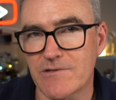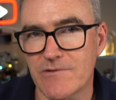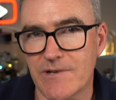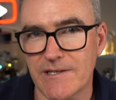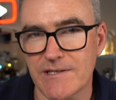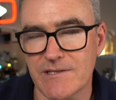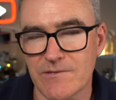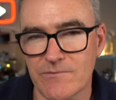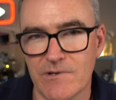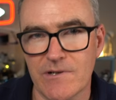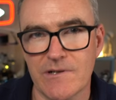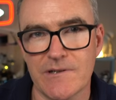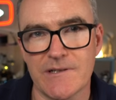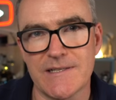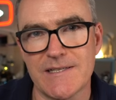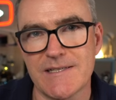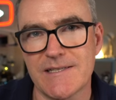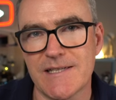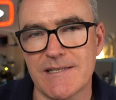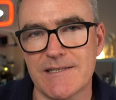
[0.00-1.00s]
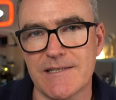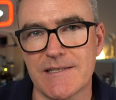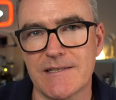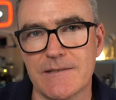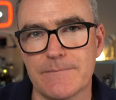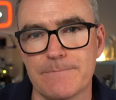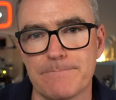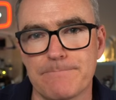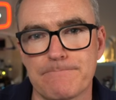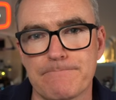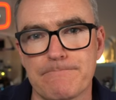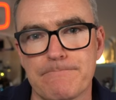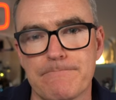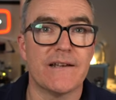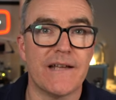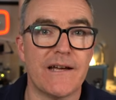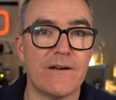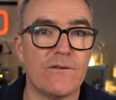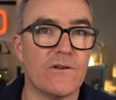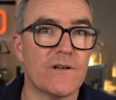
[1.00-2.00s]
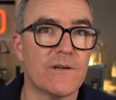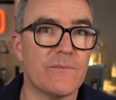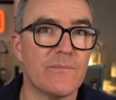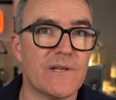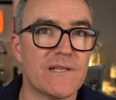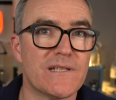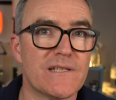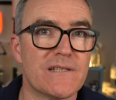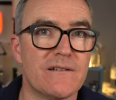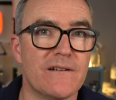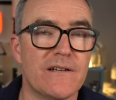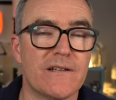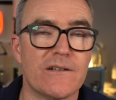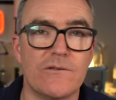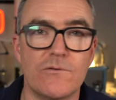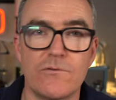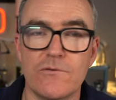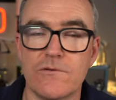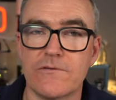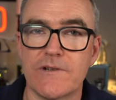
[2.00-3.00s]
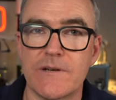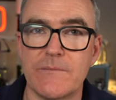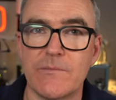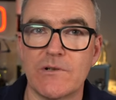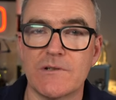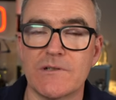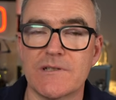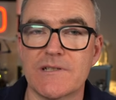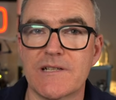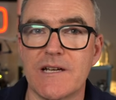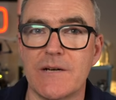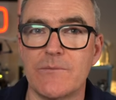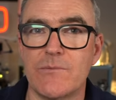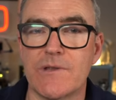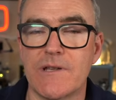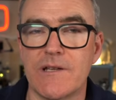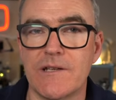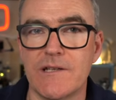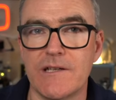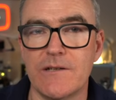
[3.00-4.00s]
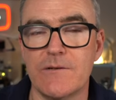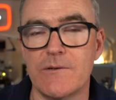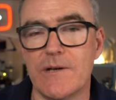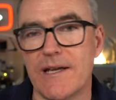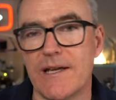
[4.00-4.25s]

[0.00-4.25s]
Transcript: trends rather than setting them. Now, on a plus side, all three models come with a new